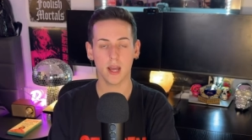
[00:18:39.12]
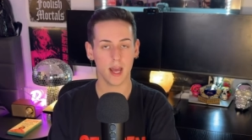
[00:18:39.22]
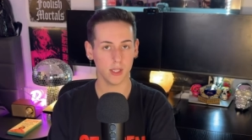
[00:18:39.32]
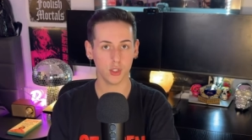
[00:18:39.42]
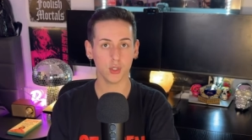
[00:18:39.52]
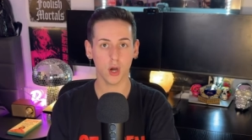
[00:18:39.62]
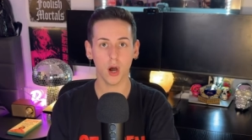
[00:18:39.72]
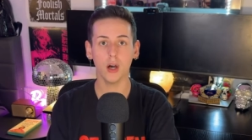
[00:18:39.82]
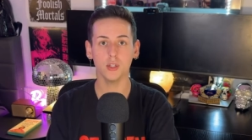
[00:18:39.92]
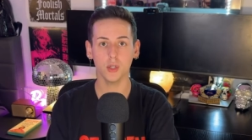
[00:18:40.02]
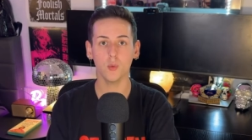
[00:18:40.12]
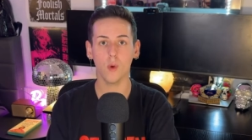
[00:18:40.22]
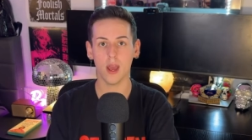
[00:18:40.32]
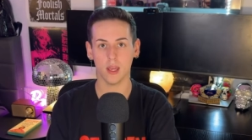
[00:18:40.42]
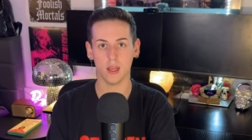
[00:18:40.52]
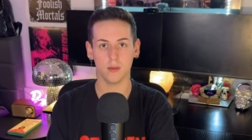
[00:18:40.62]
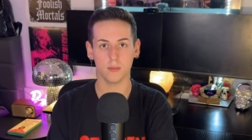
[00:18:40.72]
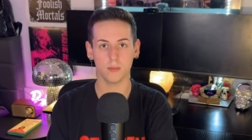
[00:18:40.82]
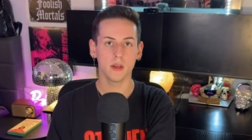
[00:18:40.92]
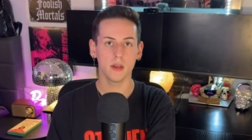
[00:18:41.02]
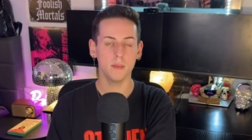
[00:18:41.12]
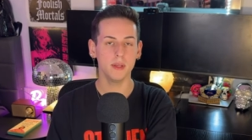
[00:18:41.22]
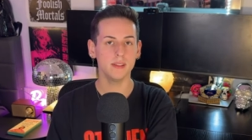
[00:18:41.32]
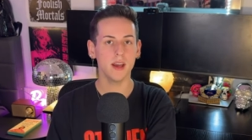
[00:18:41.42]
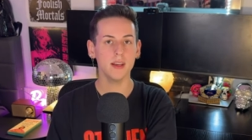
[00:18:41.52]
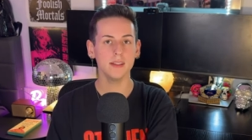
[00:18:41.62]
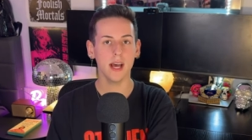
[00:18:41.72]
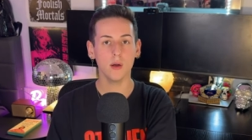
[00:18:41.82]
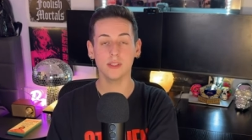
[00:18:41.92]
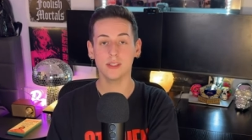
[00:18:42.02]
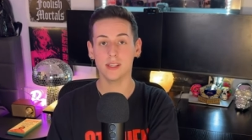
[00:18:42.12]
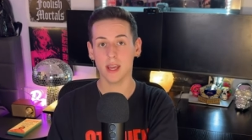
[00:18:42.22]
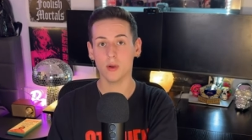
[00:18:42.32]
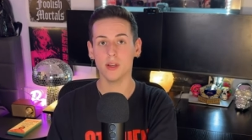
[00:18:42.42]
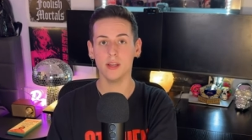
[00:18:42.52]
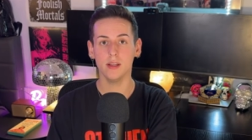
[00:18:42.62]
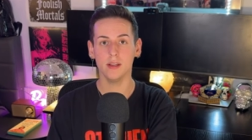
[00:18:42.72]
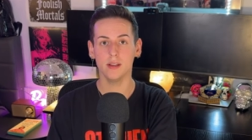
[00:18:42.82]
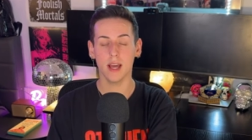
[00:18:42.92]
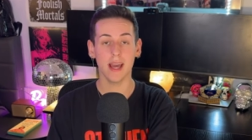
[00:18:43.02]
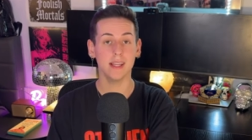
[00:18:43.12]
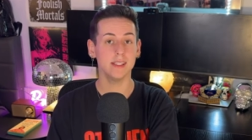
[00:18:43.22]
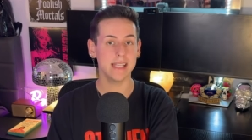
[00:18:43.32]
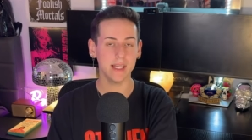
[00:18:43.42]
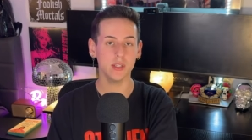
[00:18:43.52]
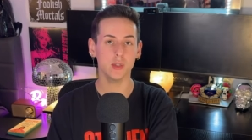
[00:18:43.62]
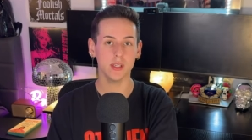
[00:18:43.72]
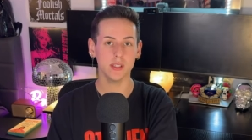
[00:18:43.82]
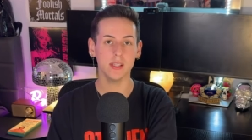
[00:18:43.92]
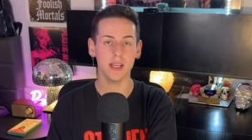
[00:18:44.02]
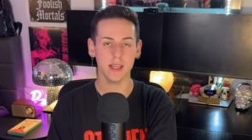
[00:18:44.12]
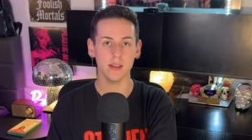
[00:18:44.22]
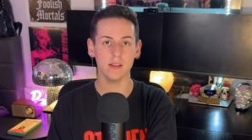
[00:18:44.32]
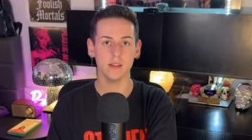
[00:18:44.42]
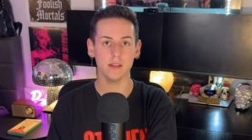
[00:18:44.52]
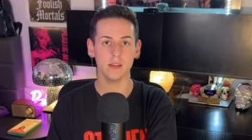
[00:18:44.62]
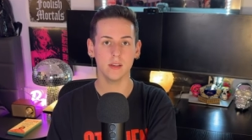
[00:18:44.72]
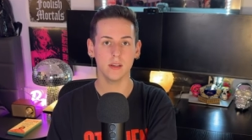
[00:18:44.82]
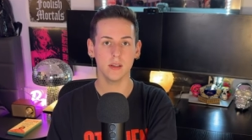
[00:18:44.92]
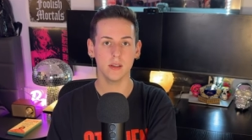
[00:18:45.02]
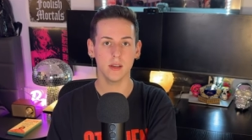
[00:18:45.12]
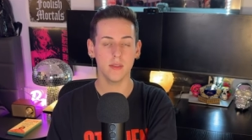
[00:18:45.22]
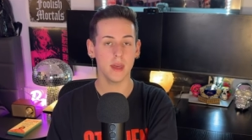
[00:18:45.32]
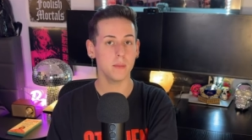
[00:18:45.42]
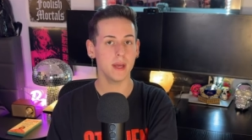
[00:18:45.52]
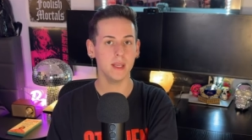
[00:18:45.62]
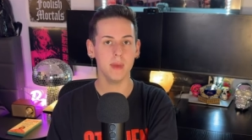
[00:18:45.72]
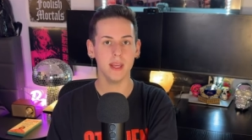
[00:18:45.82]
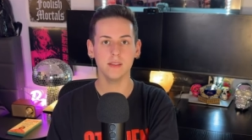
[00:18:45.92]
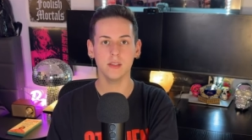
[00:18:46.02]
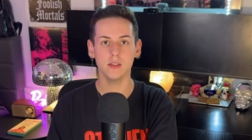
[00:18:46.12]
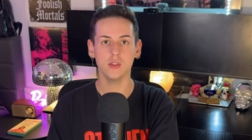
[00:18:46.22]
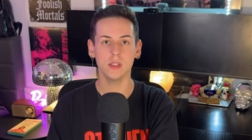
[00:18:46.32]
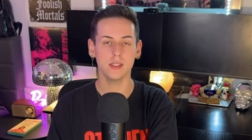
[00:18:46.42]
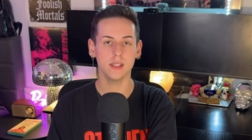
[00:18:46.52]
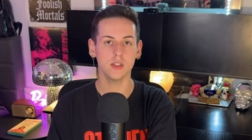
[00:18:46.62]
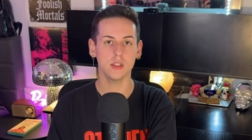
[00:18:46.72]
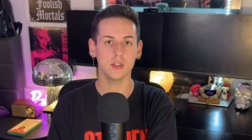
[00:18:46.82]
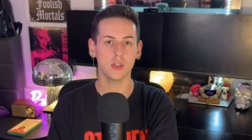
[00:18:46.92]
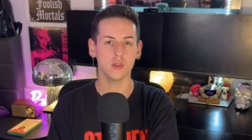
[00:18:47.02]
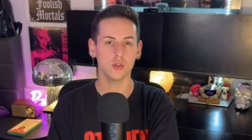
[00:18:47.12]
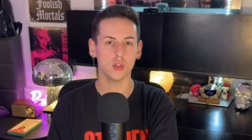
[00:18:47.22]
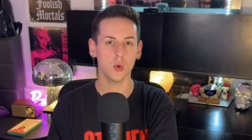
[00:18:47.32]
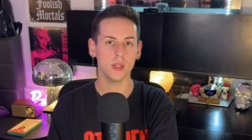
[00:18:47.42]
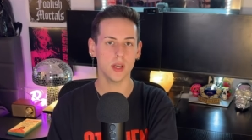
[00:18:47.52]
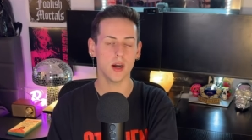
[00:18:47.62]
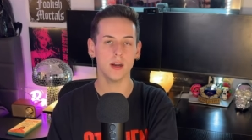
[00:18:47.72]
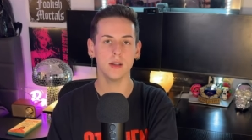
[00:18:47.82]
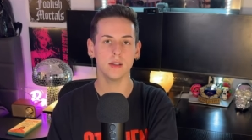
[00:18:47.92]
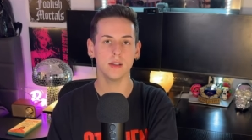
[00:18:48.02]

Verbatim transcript: and you're on your way. Besides how scary and dangerous it is that many make such decisions so young.